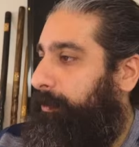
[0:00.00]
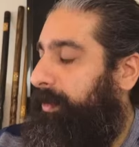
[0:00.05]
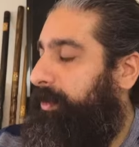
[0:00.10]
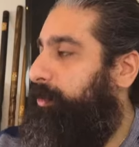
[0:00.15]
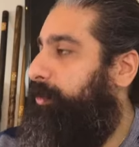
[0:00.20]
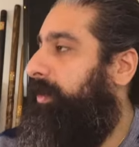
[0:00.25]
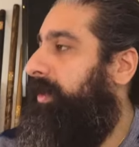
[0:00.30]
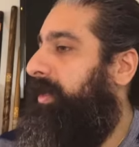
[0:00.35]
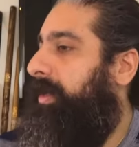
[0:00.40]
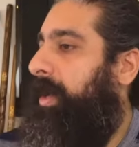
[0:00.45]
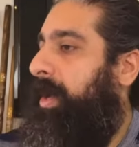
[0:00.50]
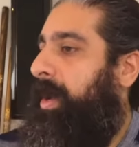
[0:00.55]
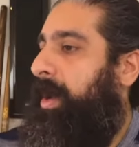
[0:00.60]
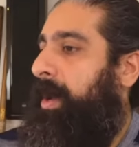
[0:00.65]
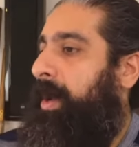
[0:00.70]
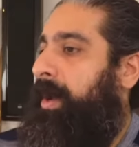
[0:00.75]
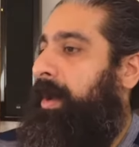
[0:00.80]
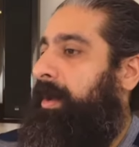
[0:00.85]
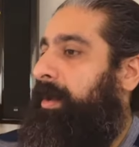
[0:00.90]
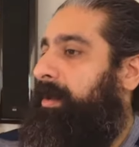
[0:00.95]
which there's
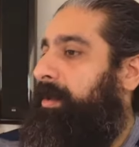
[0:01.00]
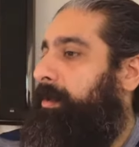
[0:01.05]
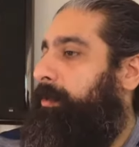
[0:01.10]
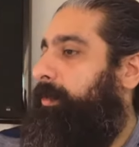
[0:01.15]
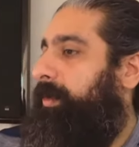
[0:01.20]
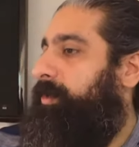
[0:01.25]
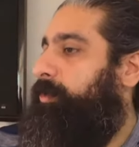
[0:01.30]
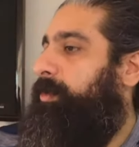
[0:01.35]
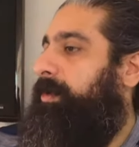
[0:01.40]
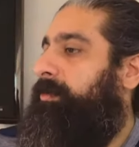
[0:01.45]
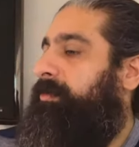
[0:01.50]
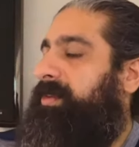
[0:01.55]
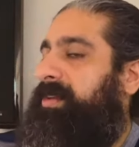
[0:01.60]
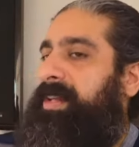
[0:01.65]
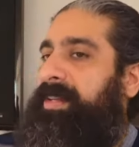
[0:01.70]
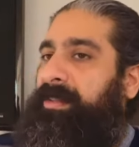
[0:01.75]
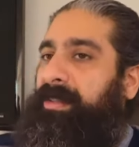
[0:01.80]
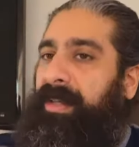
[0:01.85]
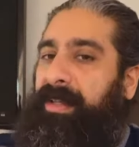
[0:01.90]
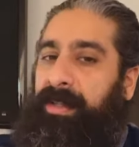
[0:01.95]

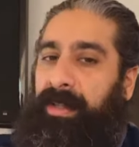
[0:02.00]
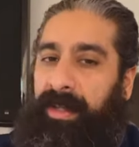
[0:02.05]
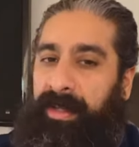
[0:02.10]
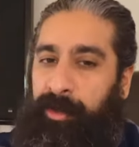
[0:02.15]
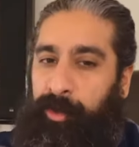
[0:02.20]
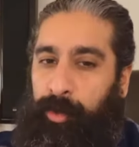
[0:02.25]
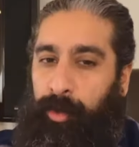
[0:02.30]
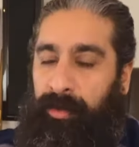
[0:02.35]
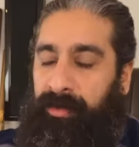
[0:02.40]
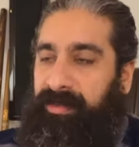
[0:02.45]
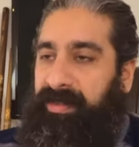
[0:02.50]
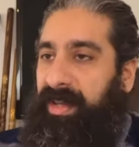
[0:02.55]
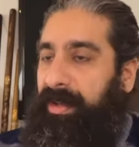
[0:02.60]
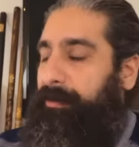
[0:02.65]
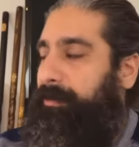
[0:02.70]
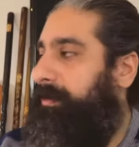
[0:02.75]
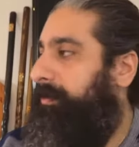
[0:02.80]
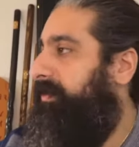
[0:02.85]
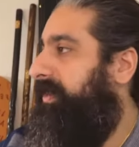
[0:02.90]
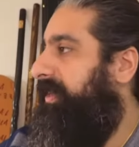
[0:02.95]
in John
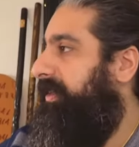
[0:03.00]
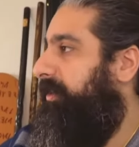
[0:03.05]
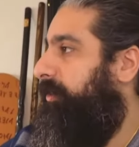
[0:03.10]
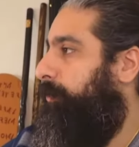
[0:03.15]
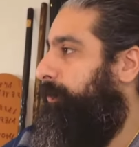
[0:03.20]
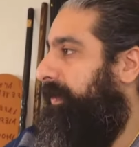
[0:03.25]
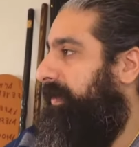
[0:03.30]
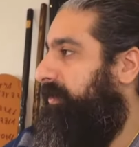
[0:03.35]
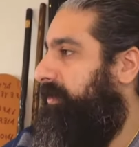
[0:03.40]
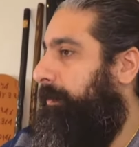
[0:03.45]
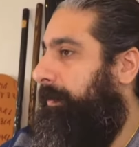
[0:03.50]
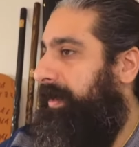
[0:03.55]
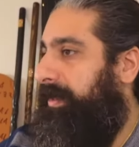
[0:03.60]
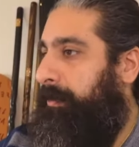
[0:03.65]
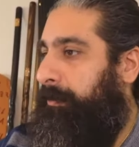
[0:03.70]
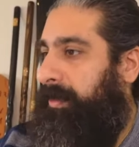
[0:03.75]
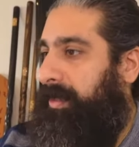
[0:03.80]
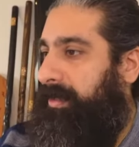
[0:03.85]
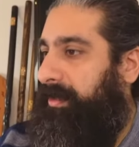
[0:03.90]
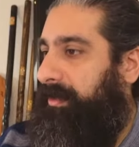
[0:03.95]
10:15. It speaks
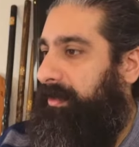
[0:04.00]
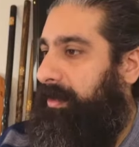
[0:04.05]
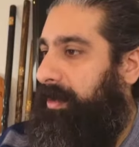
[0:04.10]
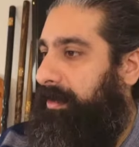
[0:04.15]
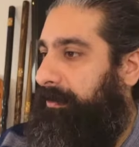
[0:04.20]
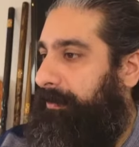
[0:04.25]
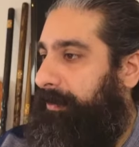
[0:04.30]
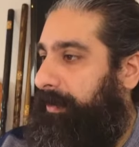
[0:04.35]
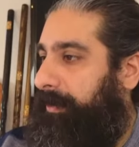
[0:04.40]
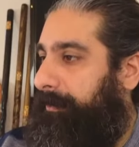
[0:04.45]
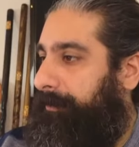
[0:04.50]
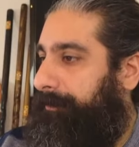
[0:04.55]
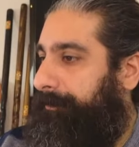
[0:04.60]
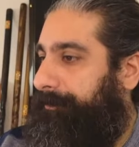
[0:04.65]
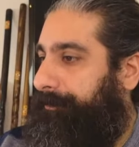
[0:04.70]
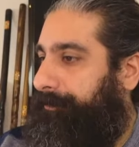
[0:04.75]
about the blood of the covenant.